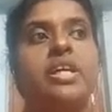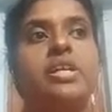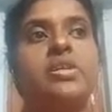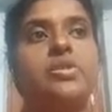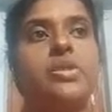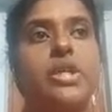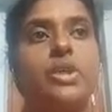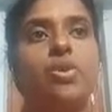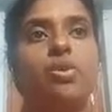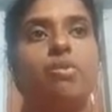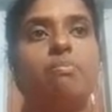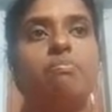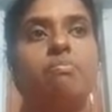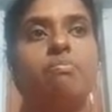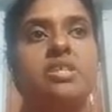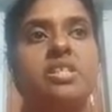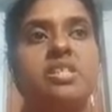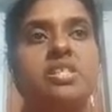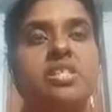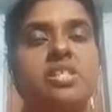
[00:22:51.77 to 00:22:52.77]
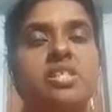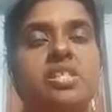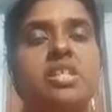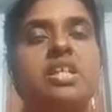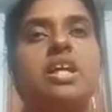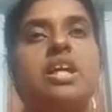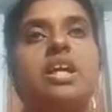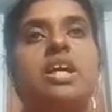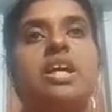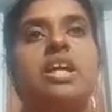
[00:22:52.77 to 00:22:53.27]
0 means
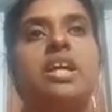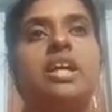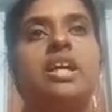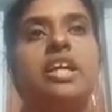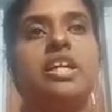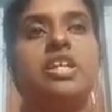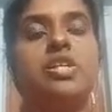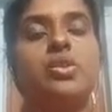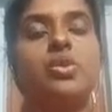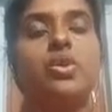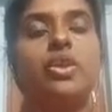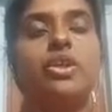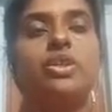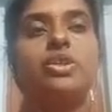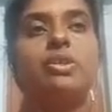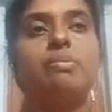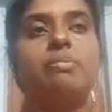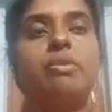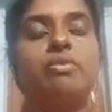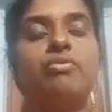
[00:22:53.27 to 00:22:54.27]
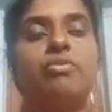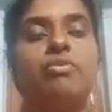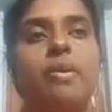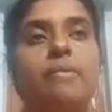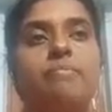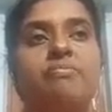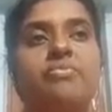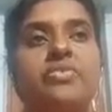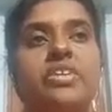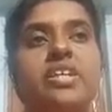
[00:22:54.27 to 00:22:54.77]
it is going to
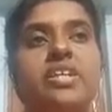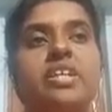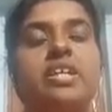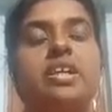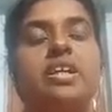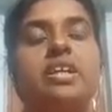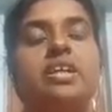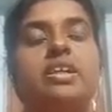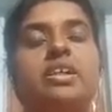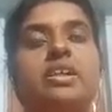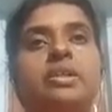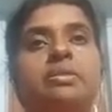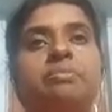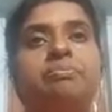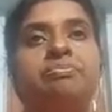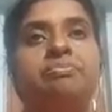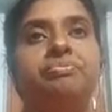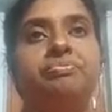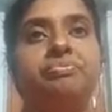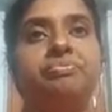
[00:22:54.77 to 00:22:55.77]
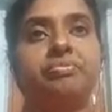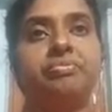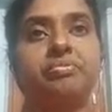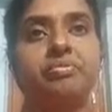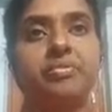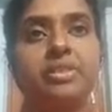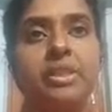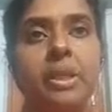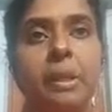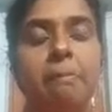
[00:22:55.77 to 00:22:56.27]
perform the
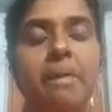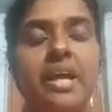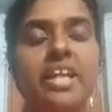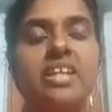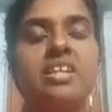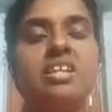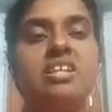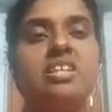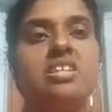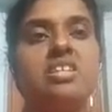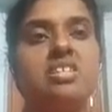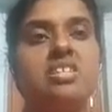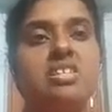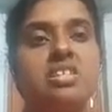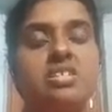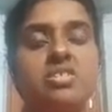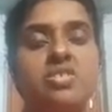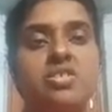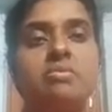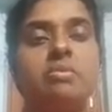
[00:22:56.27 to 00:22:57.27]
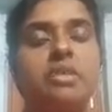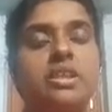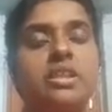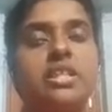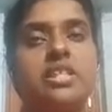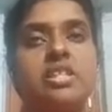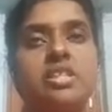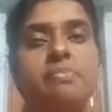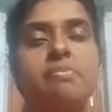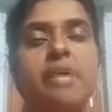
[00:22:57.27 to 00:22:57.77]
binary search,
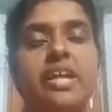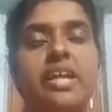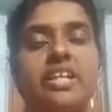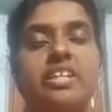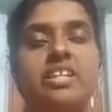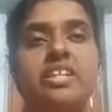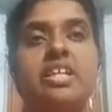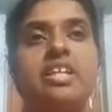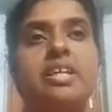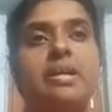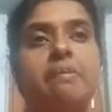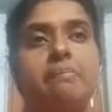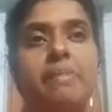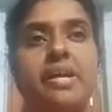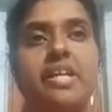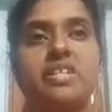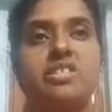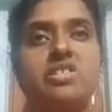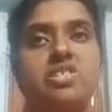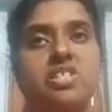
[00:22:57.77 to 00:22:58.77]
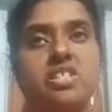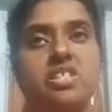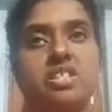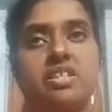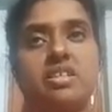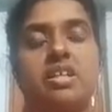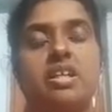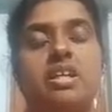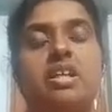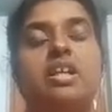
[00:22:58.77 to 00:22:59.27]
that is binary comparison.